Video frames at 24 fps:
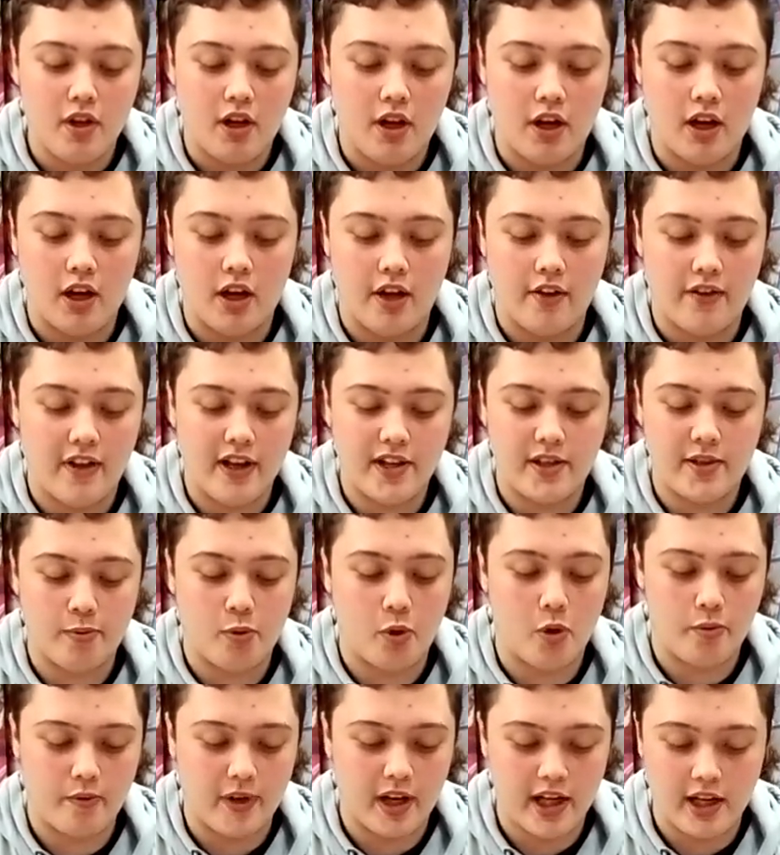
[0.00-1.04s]
Uh, they
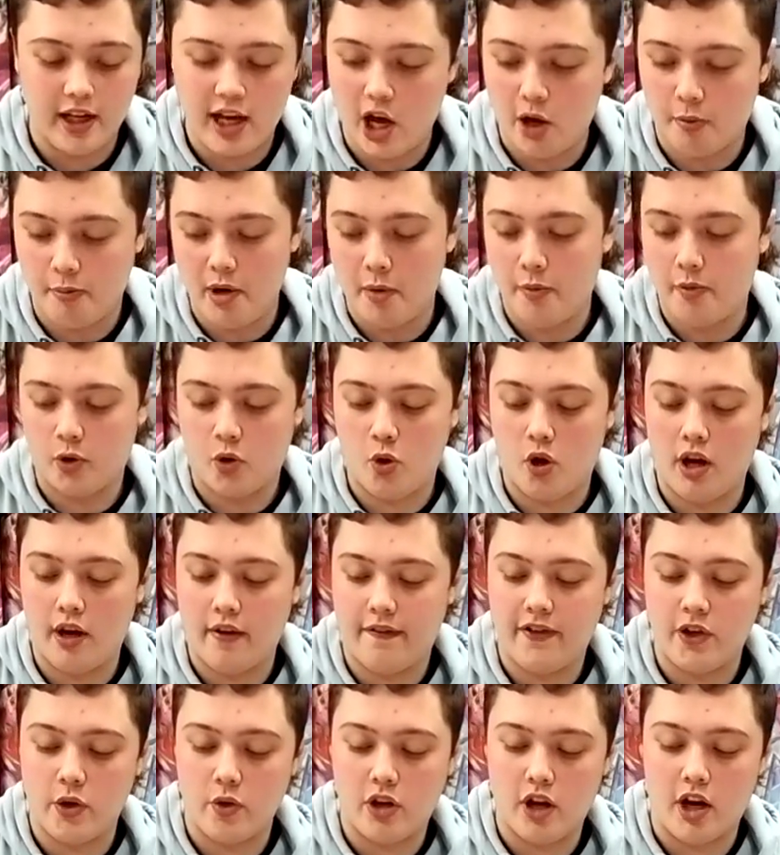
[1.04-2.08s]
support. They hit me up with quite a
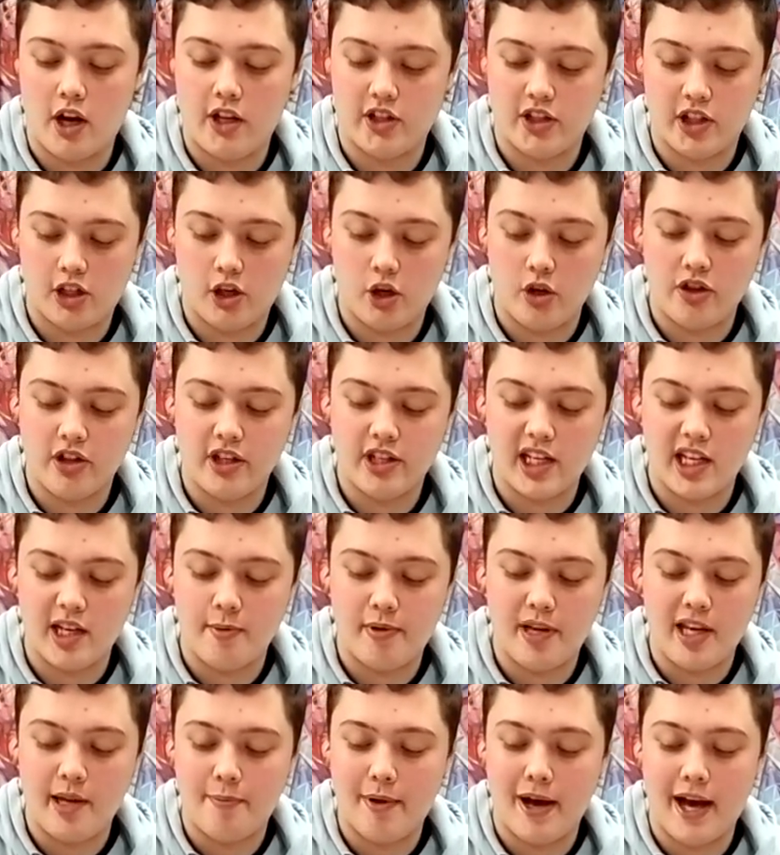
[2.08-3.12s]
few cards, including the
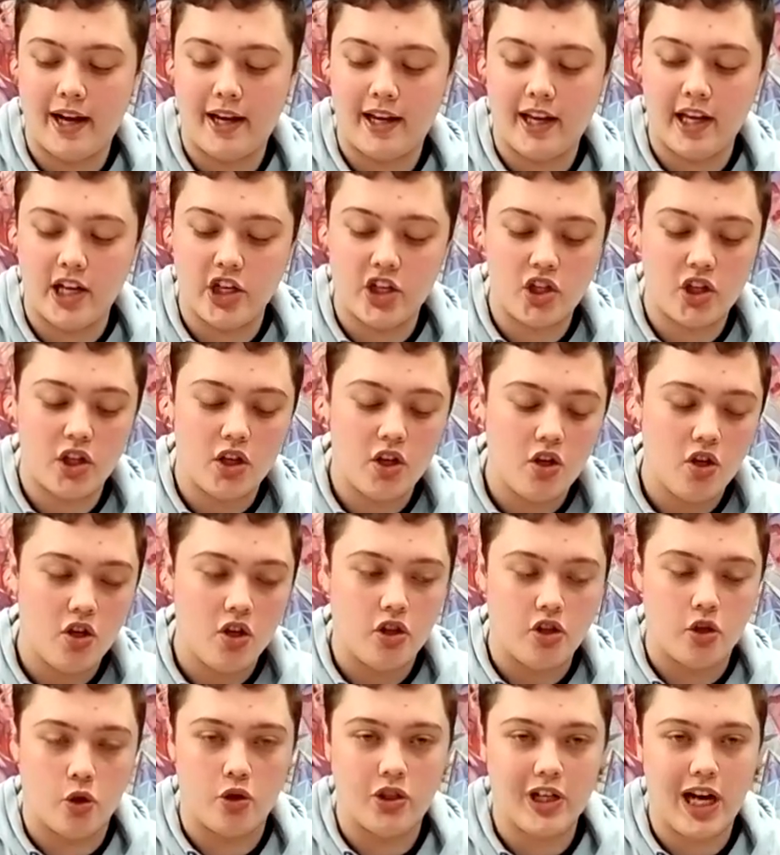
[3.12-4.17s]
DP package.
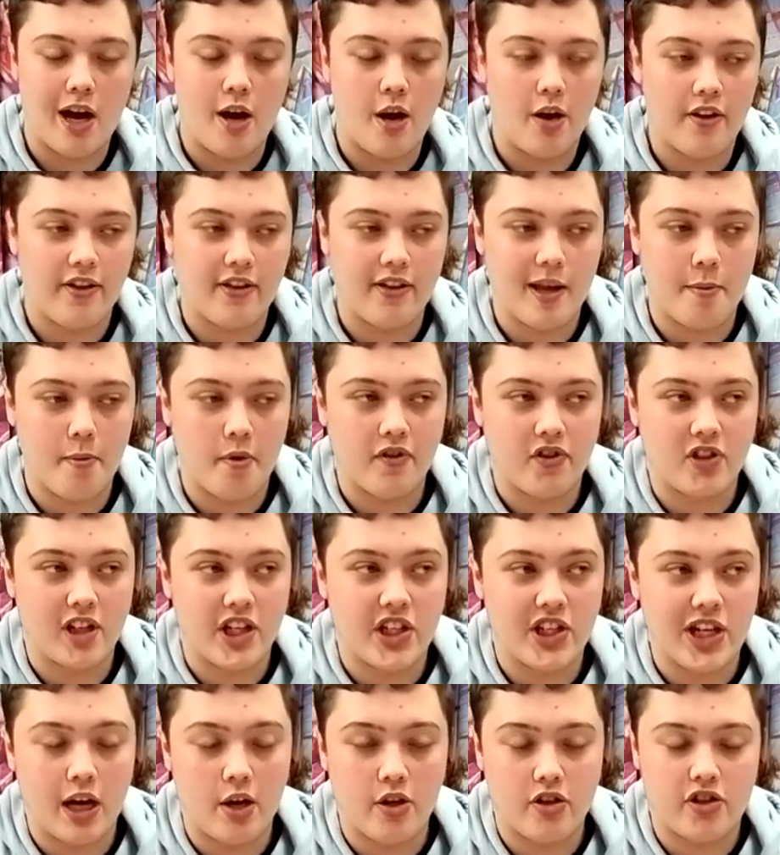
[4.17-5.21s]
So shout out to them. Obviously,
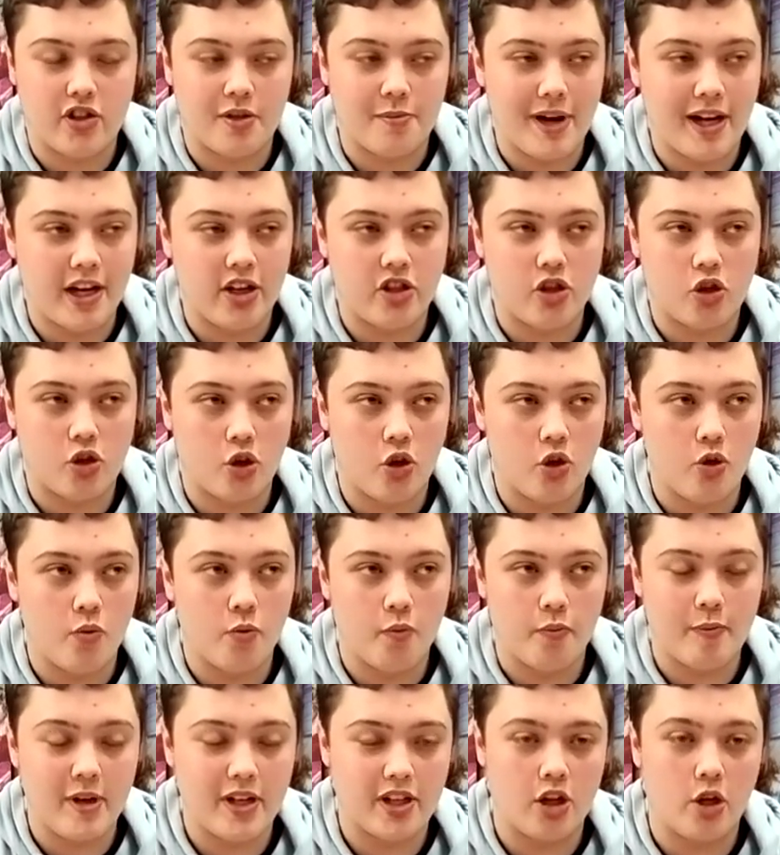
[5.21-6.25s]
shout out to Manascrew,
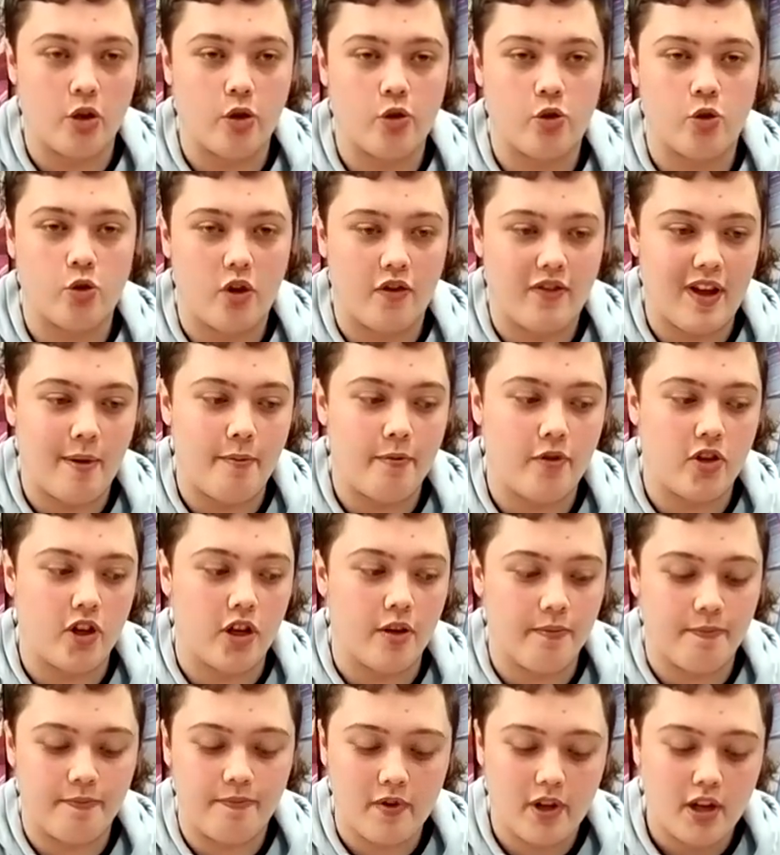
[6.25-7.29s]
best locals in Northampton.